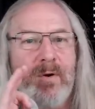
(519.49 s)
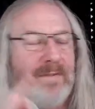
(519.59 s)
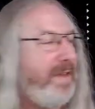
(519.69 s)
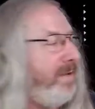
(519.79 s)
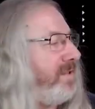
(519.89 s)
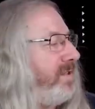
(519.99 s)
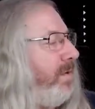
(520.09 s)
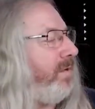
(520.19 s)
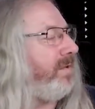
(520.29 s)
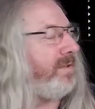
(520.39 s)
those
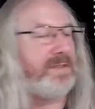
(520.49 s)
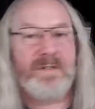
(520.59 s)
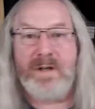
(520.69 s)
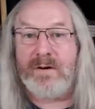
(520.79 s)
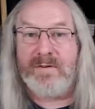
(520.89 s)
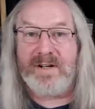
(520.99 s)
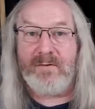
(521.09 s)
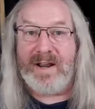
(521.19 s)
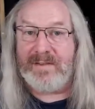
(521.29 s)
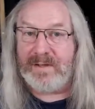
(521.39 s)
songs are written
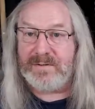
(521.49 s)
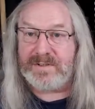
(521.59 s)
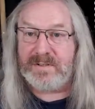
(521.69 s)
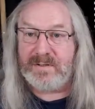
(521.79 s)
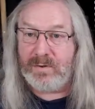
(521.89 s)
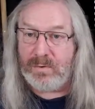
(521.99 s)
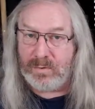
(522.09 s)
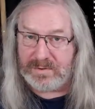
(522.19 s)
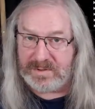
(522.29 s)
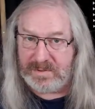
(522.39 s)
around those
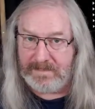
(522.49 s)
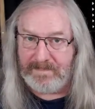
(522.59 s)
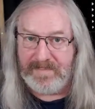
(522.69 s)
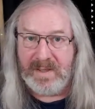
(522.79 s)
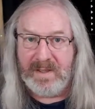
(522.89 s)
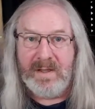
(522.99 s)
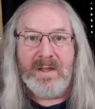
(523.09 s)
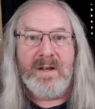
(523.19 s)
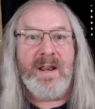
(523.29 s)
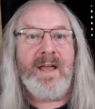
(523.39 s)
chords.
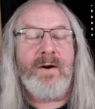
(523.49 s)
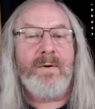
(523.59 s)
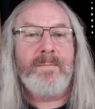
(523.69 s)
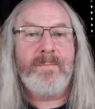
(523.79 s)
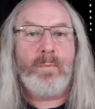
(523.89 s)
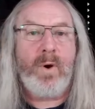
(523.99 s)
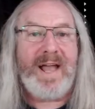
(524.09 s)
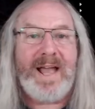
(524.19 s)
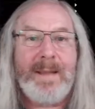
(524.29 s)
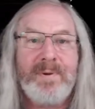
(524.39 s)
Now, what
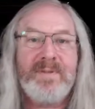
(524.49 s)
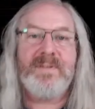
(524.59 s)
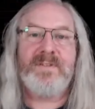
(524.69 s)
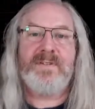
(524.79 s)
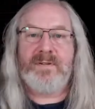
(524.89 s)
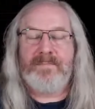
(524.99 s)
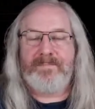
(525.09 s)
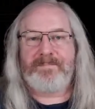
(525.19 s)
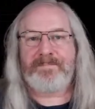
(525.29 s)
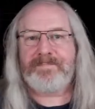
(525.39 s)
happened
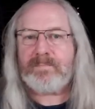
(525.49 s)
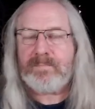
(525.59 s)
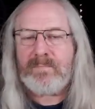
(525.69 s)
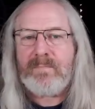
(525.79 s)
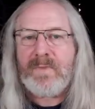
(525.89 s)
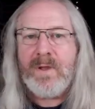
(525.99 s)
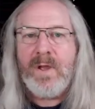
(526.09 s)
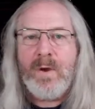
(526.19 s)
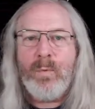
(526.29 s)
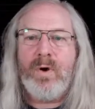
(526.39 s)

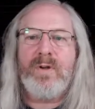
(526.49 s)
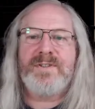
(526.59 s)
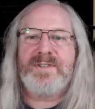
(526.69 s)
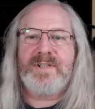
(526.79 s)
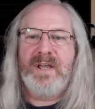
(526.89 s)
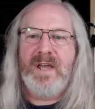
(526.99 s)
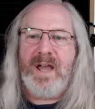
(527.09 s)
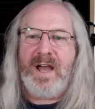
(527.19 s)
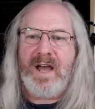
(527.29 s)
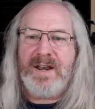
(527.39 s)
was
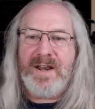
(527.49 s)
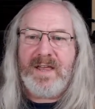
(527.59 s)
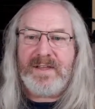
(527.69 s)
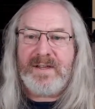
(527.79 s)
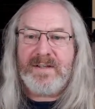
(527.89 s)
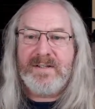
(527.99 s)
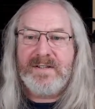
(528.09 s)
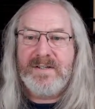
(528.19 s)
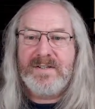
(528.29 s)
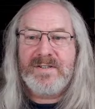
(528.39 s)
another
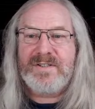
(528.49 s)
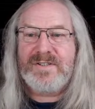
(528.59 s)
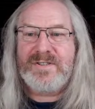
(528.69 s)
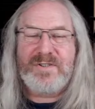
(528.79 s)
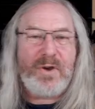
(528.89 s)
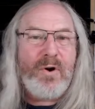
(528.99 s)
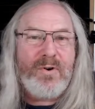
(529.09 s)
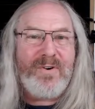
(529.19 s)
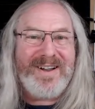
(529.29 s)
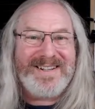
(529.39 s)

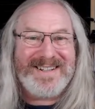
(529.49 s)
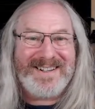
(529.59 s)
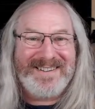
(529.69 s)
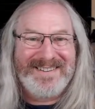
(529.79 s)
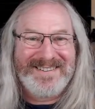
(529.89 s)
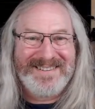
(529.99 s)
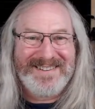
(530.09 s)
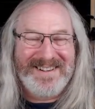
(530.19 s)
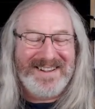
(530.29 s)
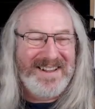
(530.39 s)
songwriter
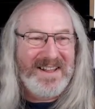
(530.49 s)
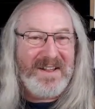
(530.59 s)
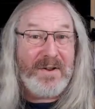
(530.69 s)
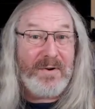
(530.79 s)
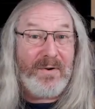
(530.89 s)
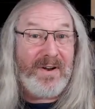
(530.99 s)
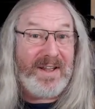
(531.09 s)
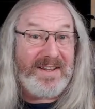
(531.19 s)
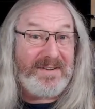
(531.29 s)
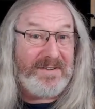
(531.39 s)
who
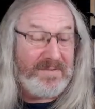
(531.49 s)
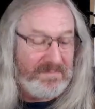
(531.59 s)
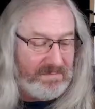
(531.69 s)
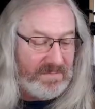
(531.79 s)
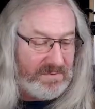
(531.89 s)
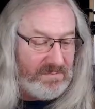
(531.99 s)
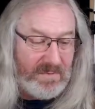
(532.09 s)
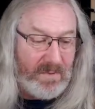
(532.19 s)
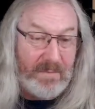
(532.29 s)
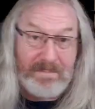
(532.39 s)
I
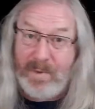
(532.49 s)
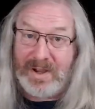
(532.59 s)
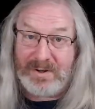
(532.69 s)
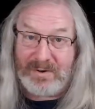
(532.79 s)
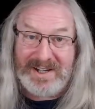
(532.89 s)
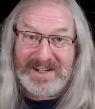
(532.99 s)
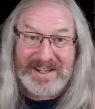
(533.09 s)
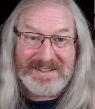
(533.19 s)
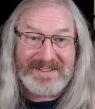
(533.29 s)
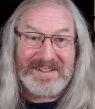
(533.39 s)
admire greatly,
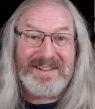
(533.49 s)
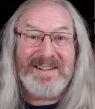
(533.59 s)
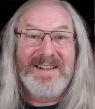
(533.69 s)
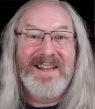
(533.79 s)
actually,